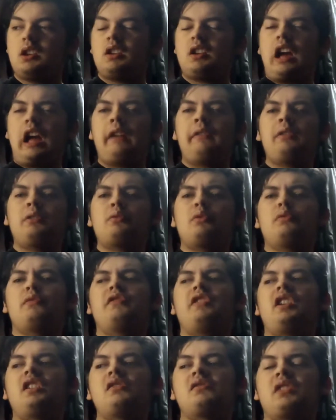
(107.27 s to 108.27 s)
I think we're
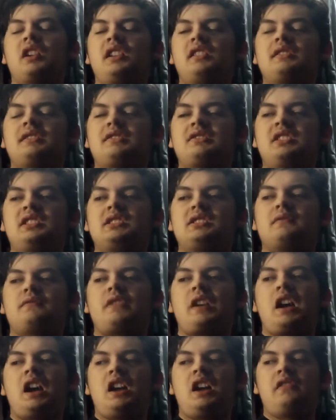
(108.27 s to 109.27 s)
very late into Season
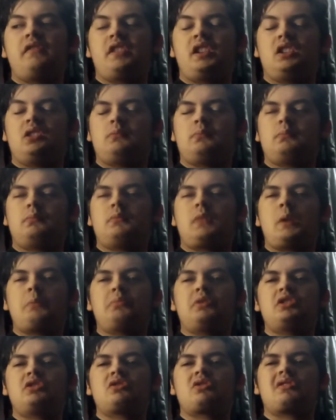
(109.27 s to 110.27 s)
5, and I'm
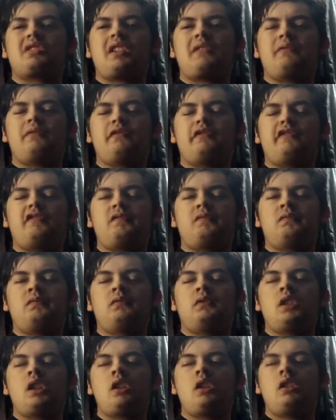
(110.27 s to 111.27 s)
pretty sure they've
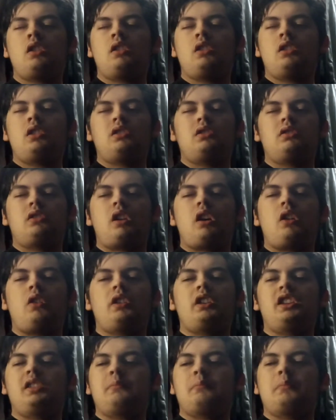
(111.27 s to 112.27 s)

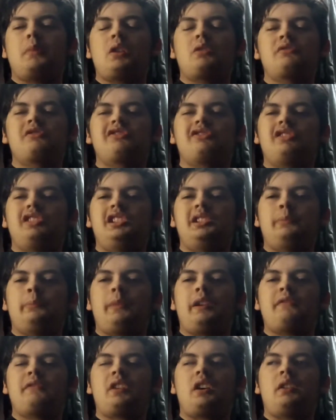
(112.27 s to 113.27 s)
already mostly,
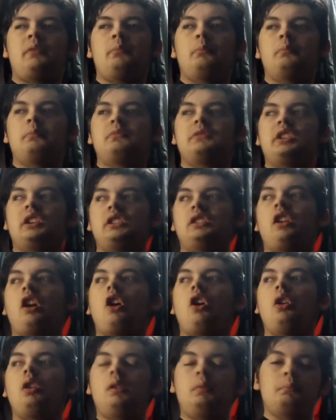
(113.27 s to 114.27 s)
if not done
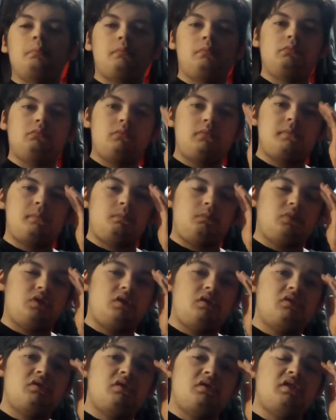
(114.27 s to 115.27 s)
all.
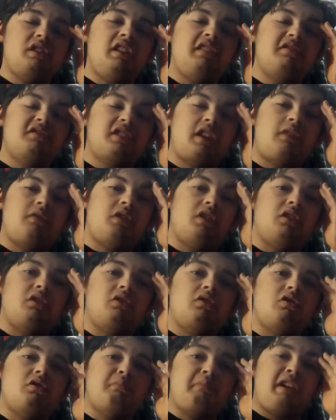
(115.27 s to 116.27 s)
So Season 7
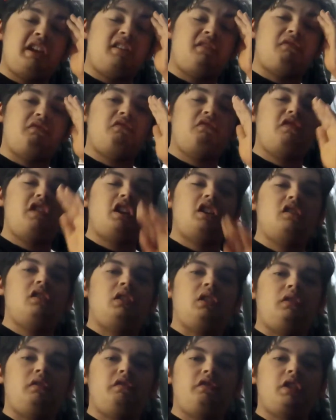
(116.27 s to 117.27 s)
could make
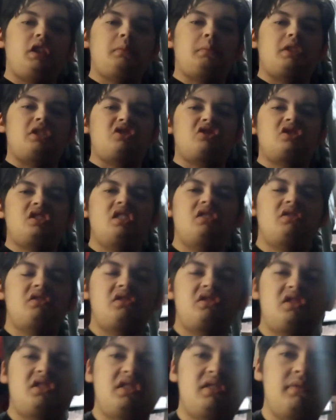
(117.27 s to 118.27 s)
very much
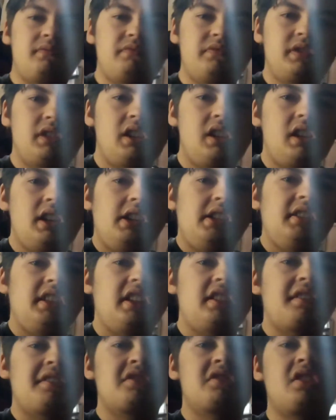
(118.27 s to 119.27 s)
sense that
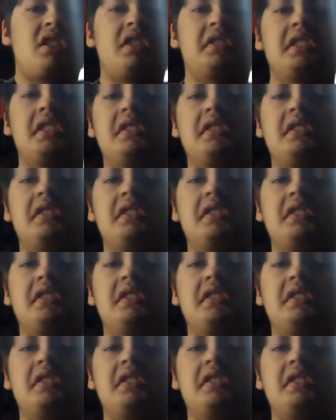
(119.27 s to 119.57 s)
they're starting it